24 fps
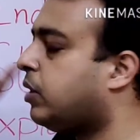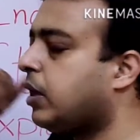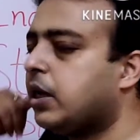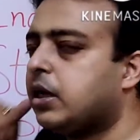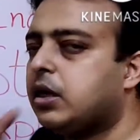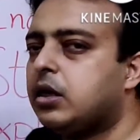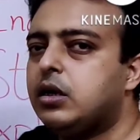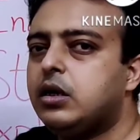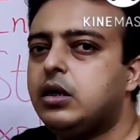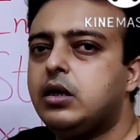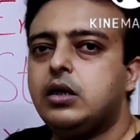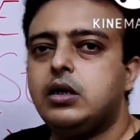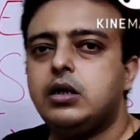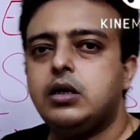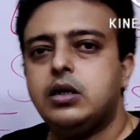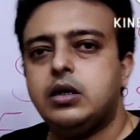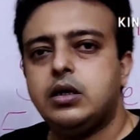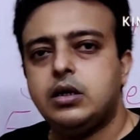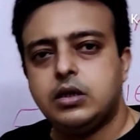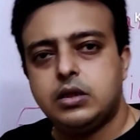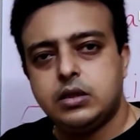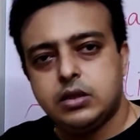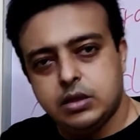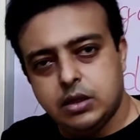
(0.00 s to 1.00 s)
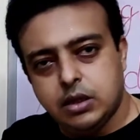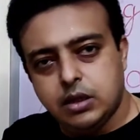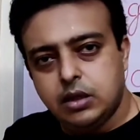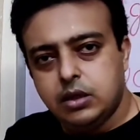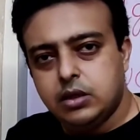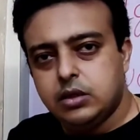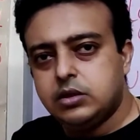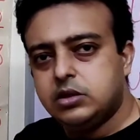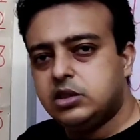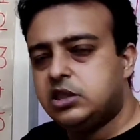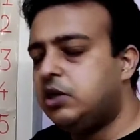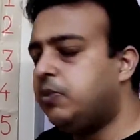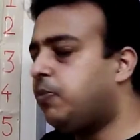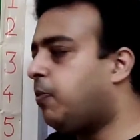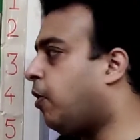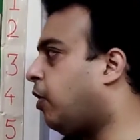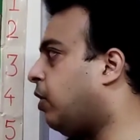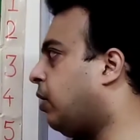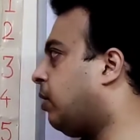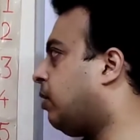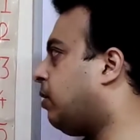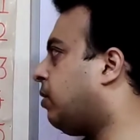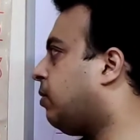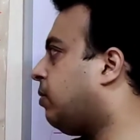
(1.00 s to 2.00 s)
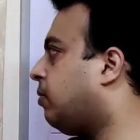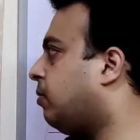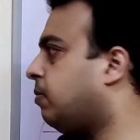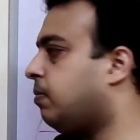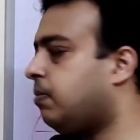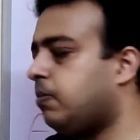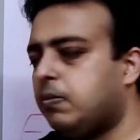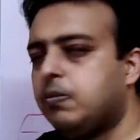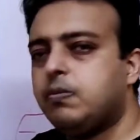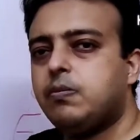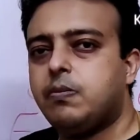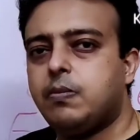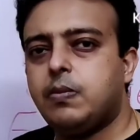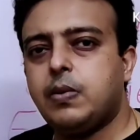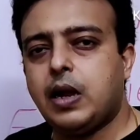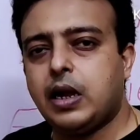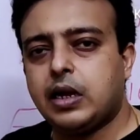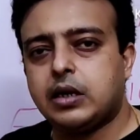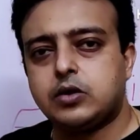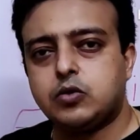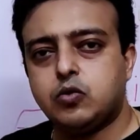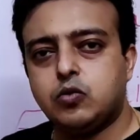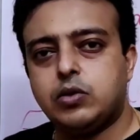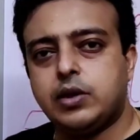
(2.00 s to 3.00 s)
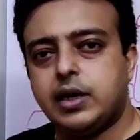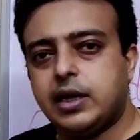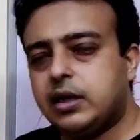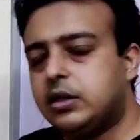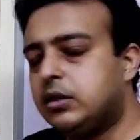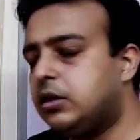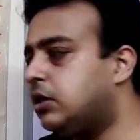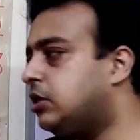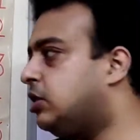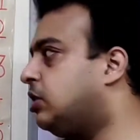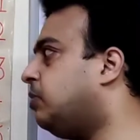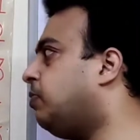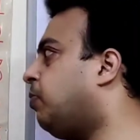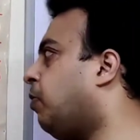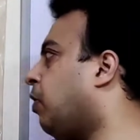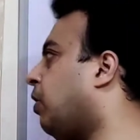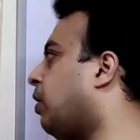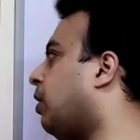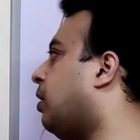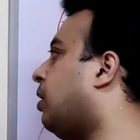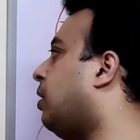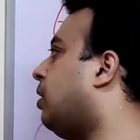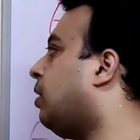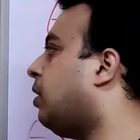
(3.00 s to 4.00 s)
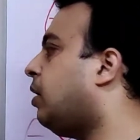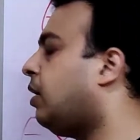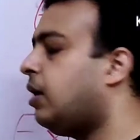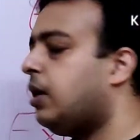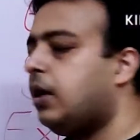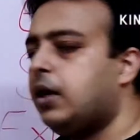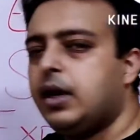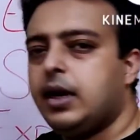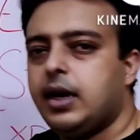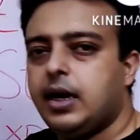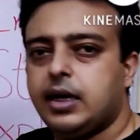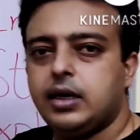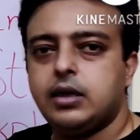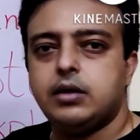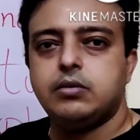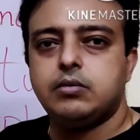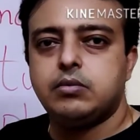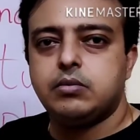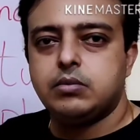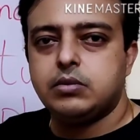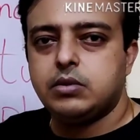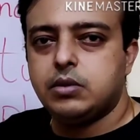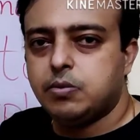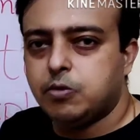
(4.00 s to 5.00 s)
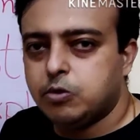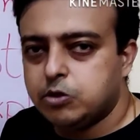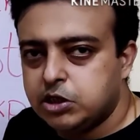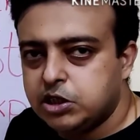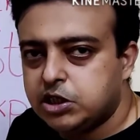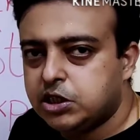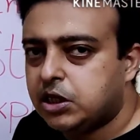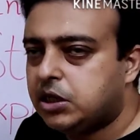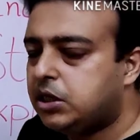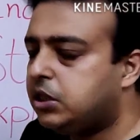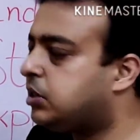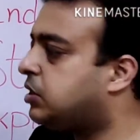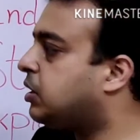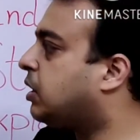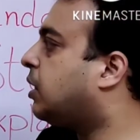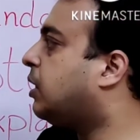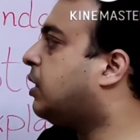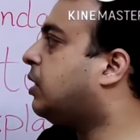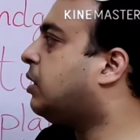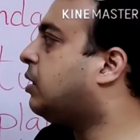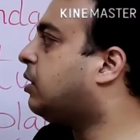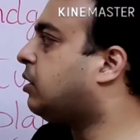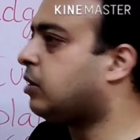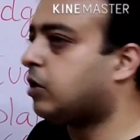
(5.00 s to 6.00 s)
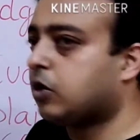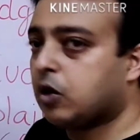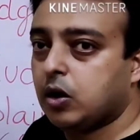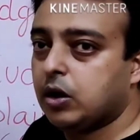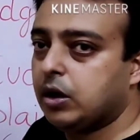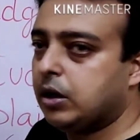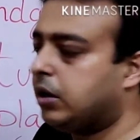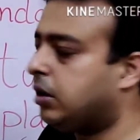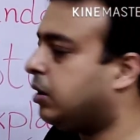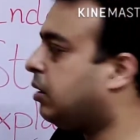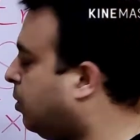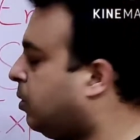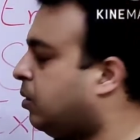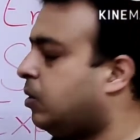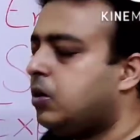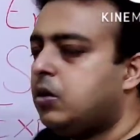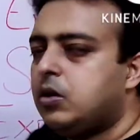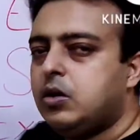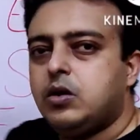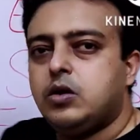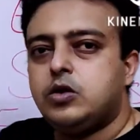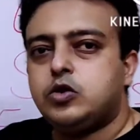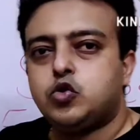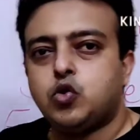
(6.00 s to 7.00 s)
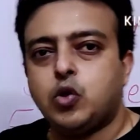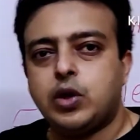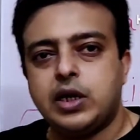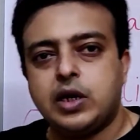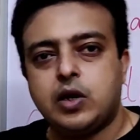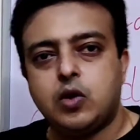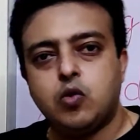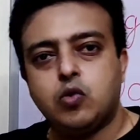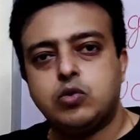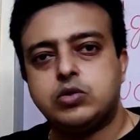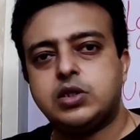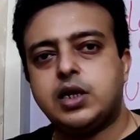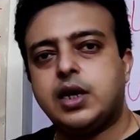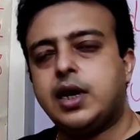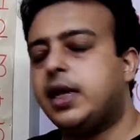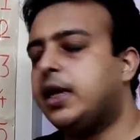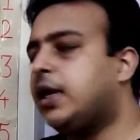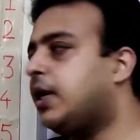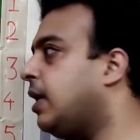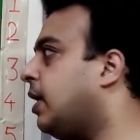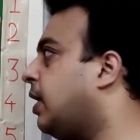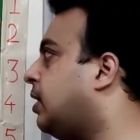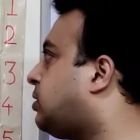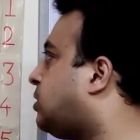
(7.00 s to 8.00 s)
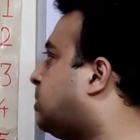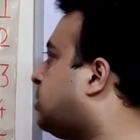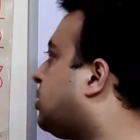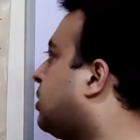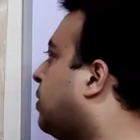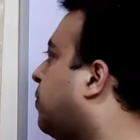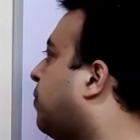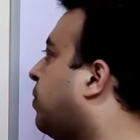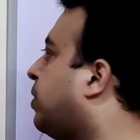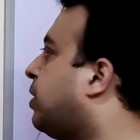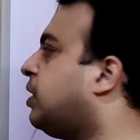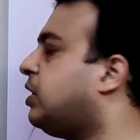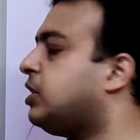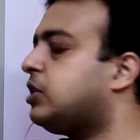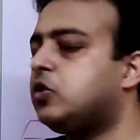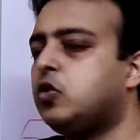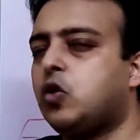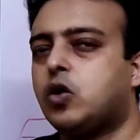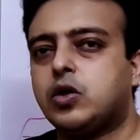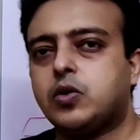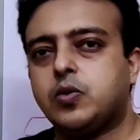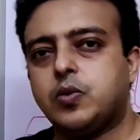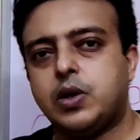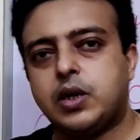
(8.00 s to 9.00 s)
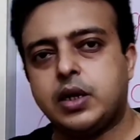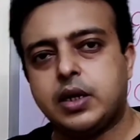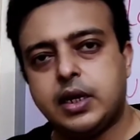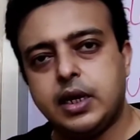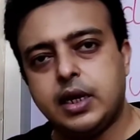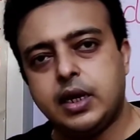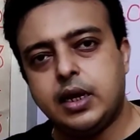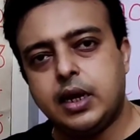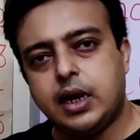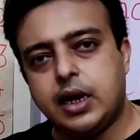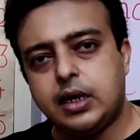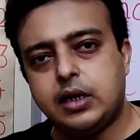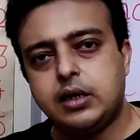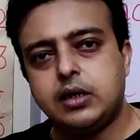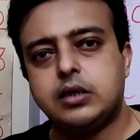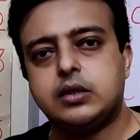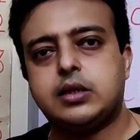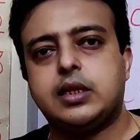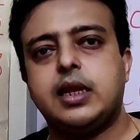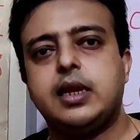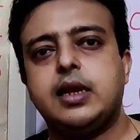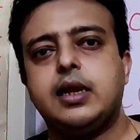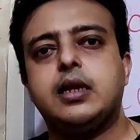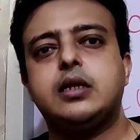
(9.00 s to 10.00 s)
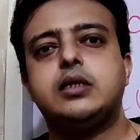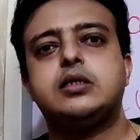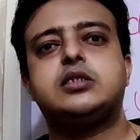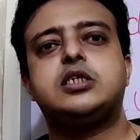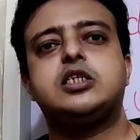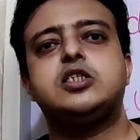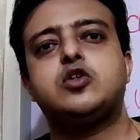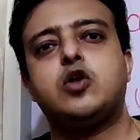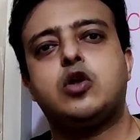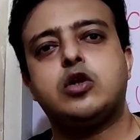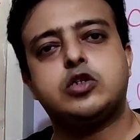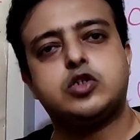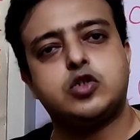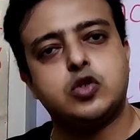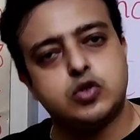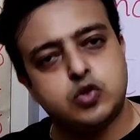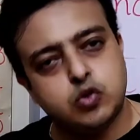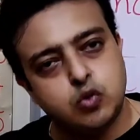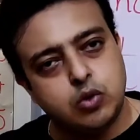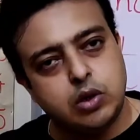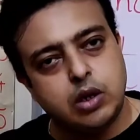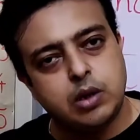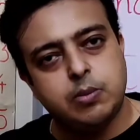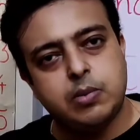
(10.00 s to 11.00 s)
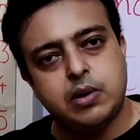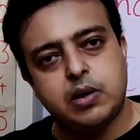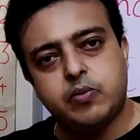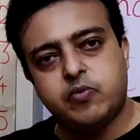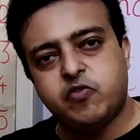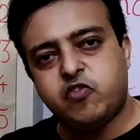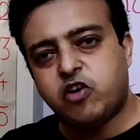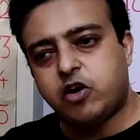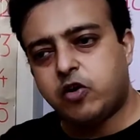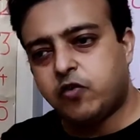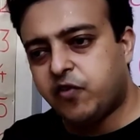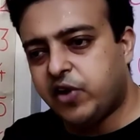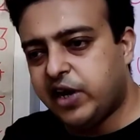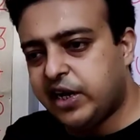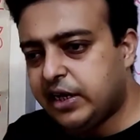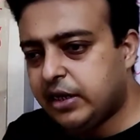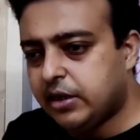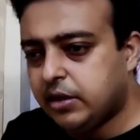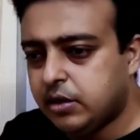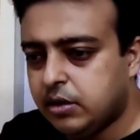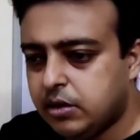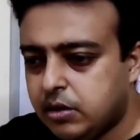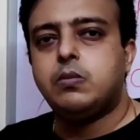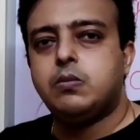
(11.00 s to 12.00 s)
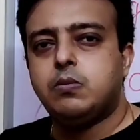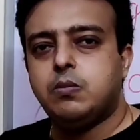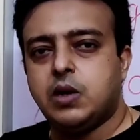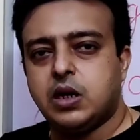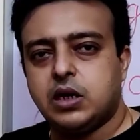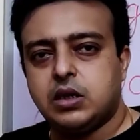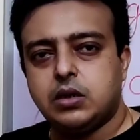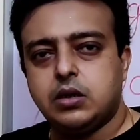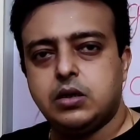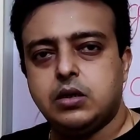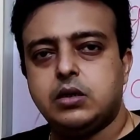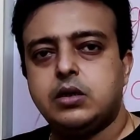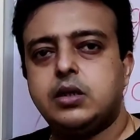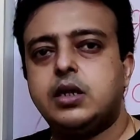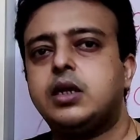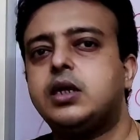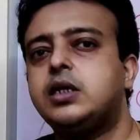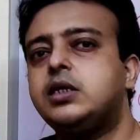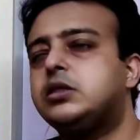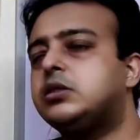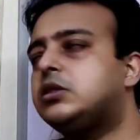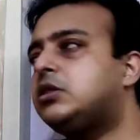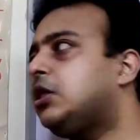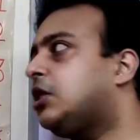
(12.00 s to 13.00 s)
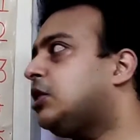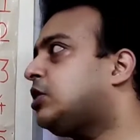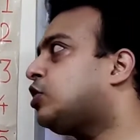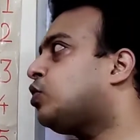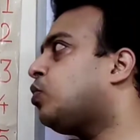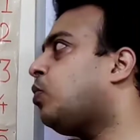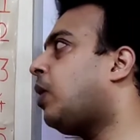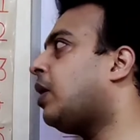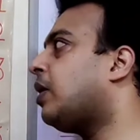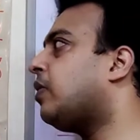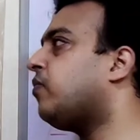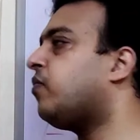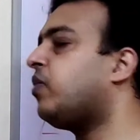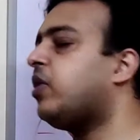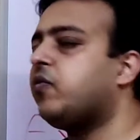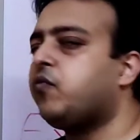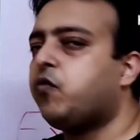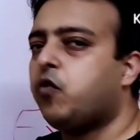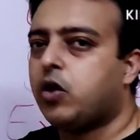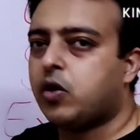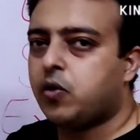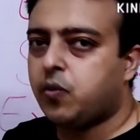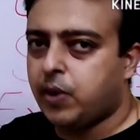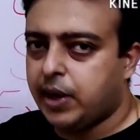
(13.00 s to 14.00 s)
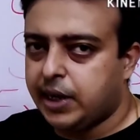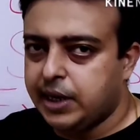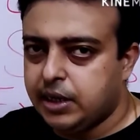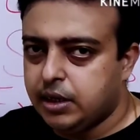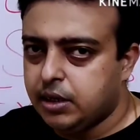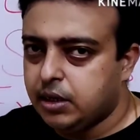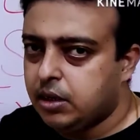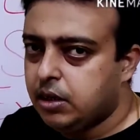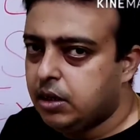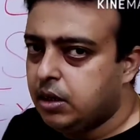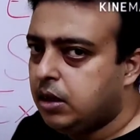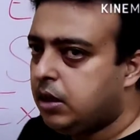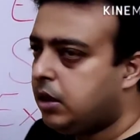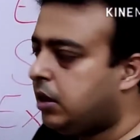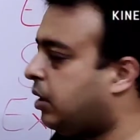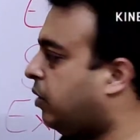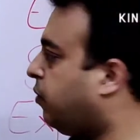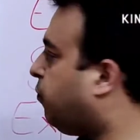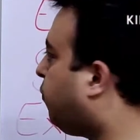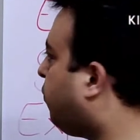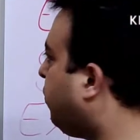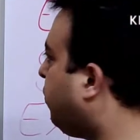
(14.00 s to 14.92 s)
take the g pawn, black to take the g pawn, and the position is again drawn. So it looks like h7 is not working and nothing else is also suitable for white. But there is just one way for white. If